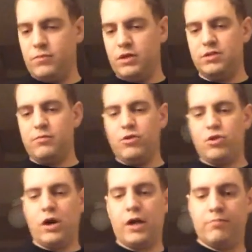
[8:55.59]
Let's give it a
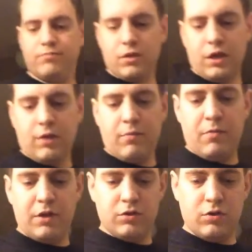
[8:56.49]
shot. I got my
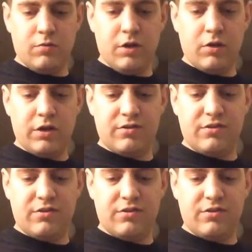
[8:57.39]
metronome here at